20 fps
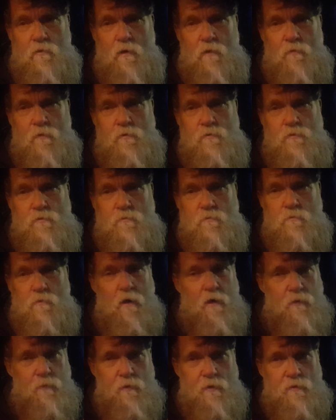on this
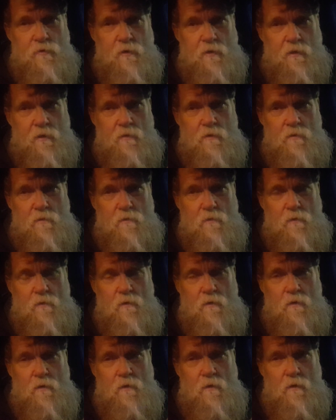lottery ticket
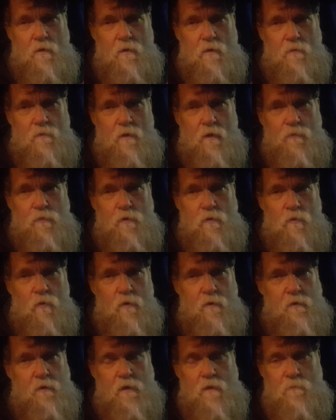that the
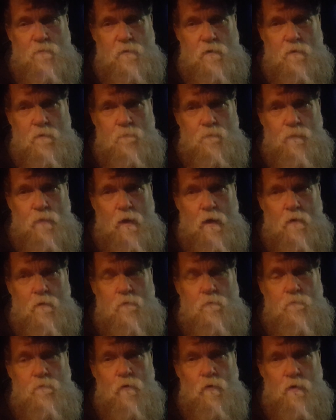Lord gave me
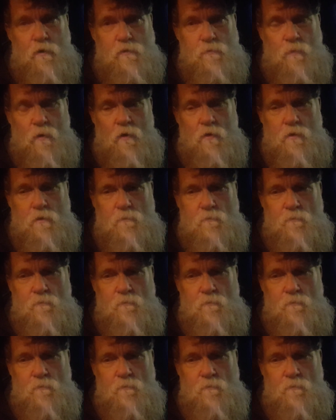for his body.